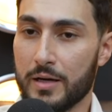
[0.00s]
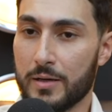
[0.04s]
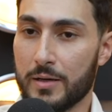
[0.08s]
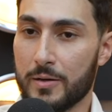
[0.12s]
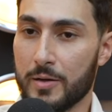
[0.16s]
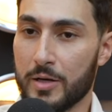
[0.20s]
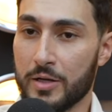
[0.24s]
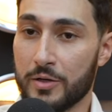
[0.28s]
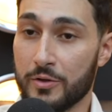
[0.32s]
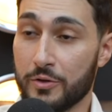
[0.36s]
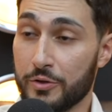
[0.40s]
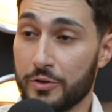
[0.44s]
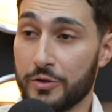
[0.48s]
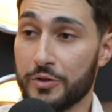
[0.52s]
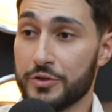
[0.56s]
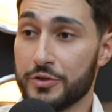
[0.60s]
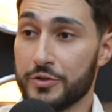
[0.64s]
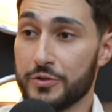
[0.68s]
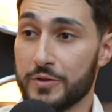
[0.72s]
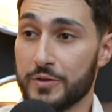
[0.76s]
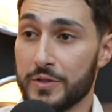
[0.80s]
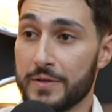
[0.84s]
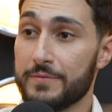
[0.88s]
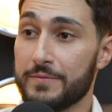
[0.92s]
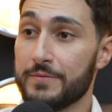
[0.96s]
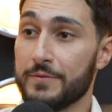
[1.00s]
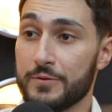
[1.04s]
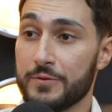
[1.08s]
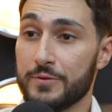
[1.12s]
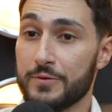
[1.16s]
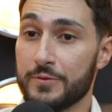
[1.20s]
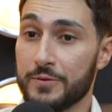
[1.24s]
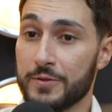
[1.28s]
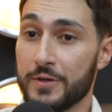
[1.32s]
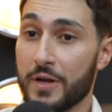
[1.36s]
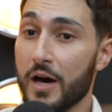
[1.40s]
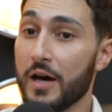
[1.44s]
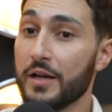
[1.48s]
encourage you if you do
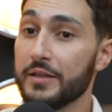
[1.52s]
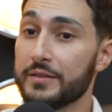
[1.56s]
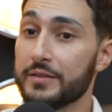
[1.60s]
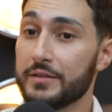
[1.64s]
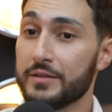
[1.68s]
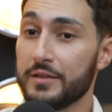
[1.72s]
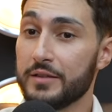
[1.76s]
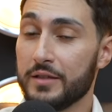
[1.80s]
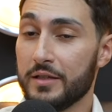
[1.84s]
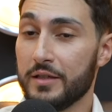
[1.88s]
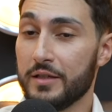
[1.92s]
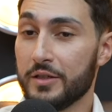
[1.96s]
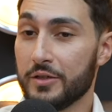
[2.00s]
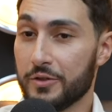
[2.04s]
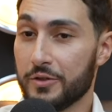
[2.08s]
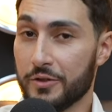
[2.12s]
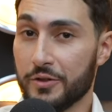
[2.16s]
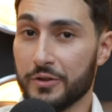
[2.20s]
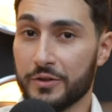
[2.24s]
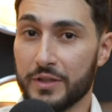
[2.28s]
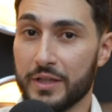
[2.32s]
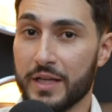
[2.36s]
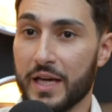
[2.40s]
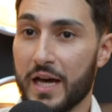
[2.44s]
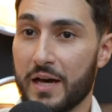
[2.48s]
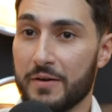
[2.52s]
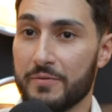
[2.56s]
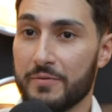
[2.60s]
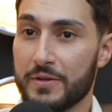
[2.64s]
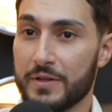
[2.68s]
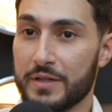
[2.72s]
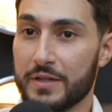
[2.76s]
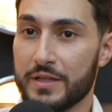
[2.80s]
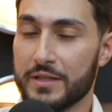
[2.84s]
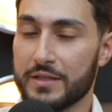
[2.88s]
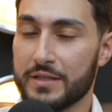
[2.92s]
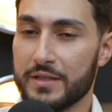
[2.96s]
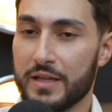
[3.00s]
not currently have it
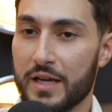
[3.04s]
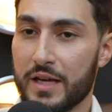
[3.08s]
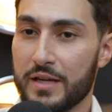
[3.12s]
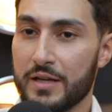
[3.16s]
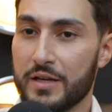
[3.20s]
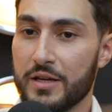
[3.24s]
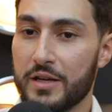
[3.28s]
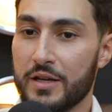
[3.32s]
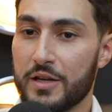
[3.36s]
is that